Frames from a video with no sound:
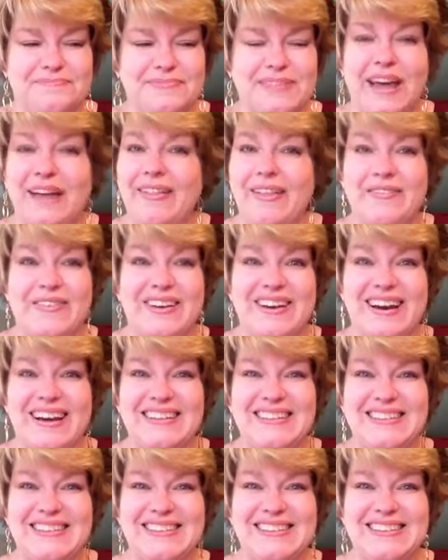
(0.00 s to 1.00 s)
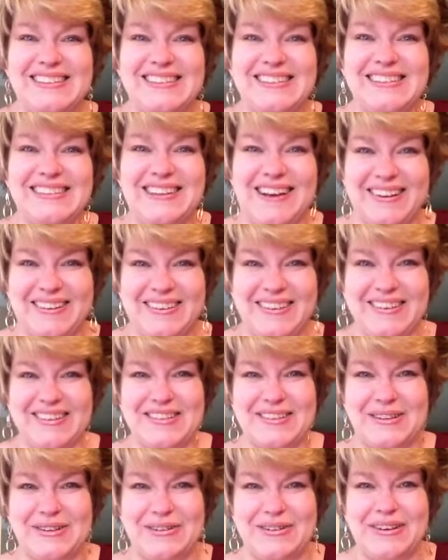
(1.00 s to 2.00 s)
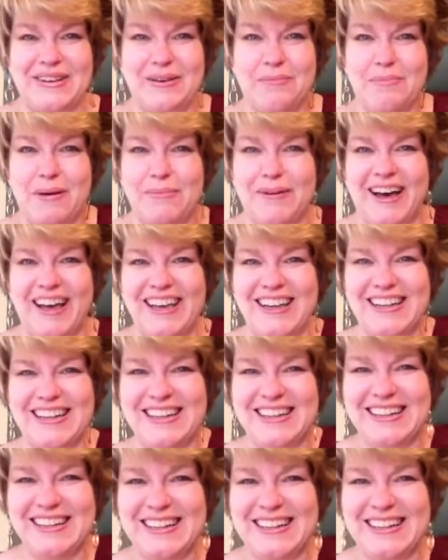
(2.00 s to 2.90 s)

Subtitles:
I love you guys. Talk to you soon. Bye-bye.